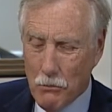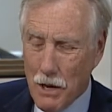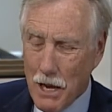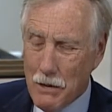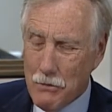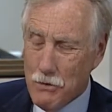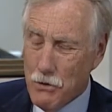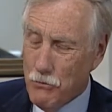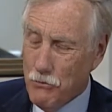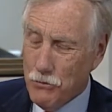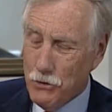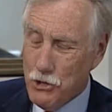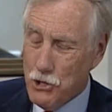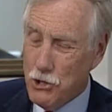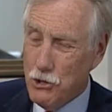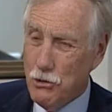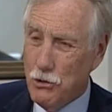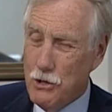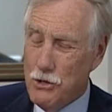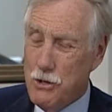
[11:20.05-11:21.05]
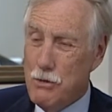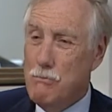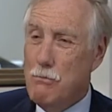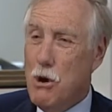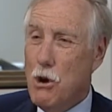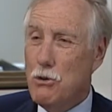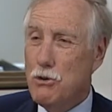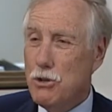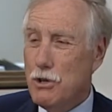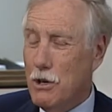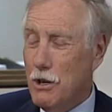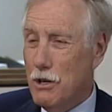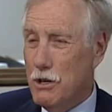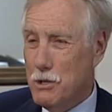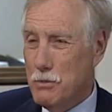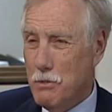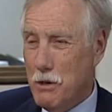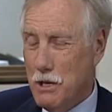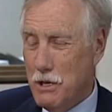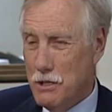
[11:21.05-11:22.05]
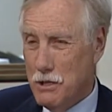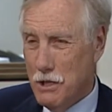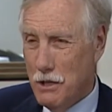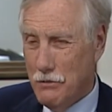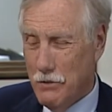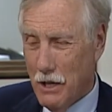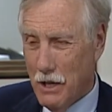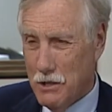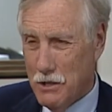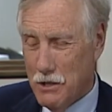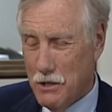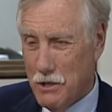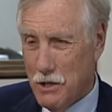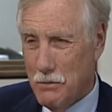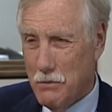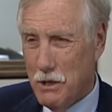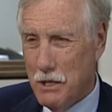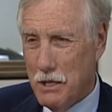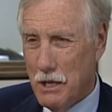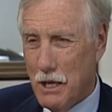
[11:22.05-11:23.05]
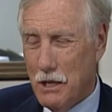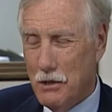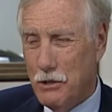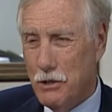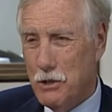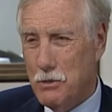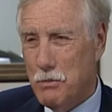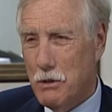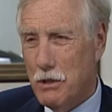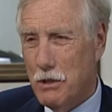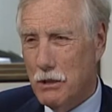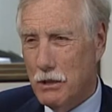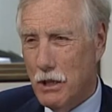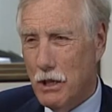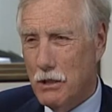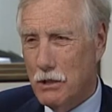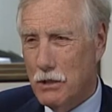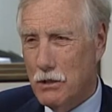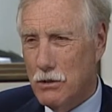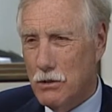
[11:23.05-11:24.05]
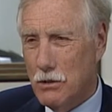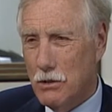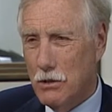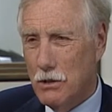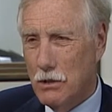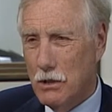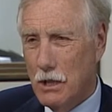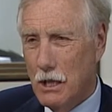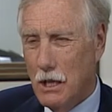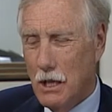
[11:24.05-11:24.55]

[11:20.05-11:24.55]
I'm, for sure, the most correspondence I've had since I've been down there has been on gun control.